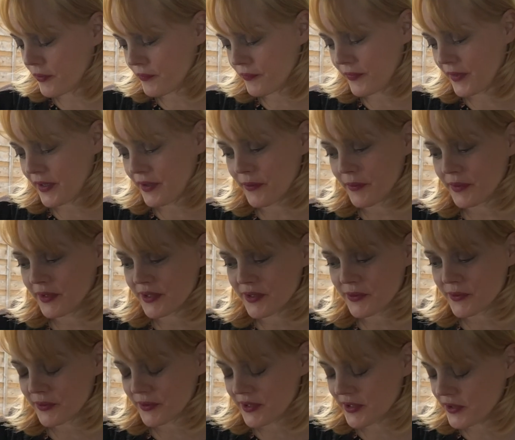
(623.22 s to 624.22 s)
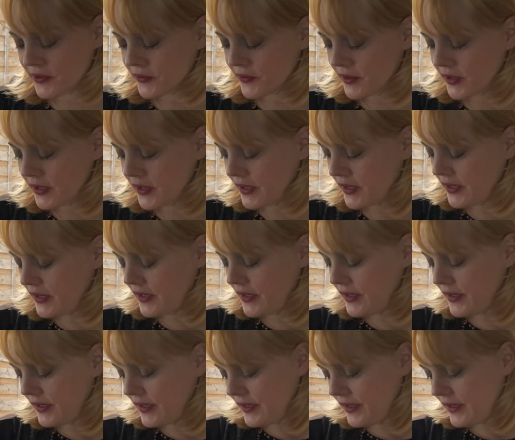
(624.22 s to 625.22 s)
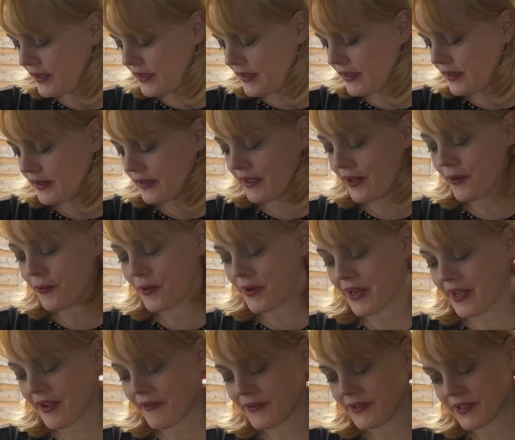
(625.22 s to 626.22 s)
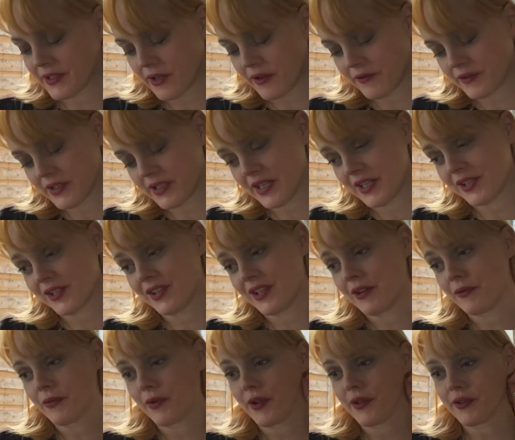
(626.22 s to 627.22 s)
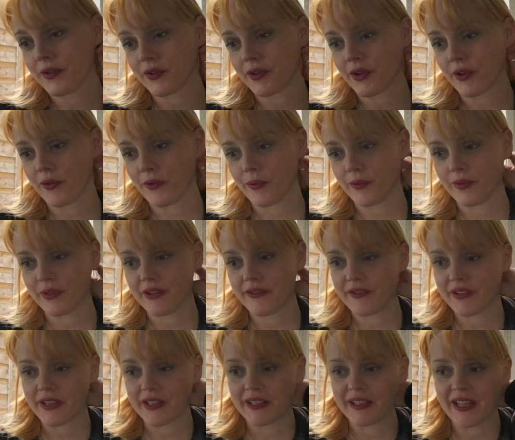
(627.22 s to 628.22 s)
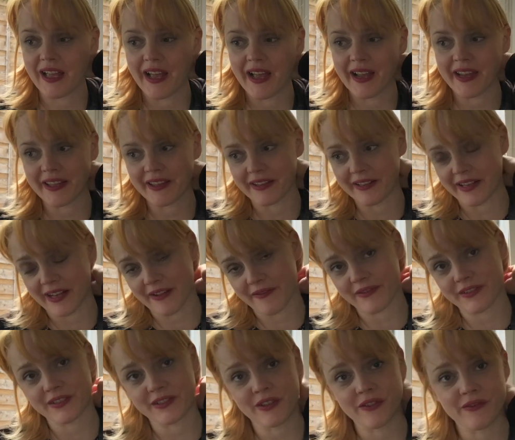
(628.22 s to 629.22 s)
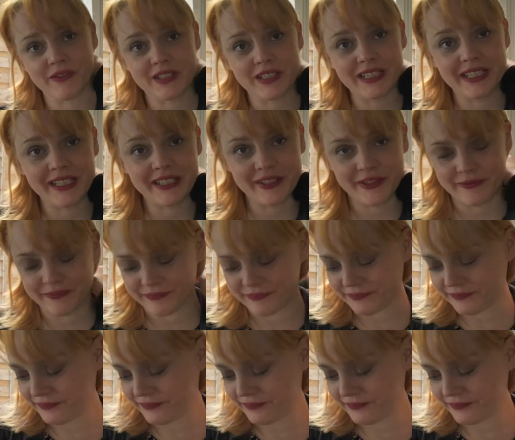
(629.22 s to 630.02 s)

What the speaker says: they don't want to talk to you. They don't want to have this conversation. They'd rather go living a lie than have this conversation.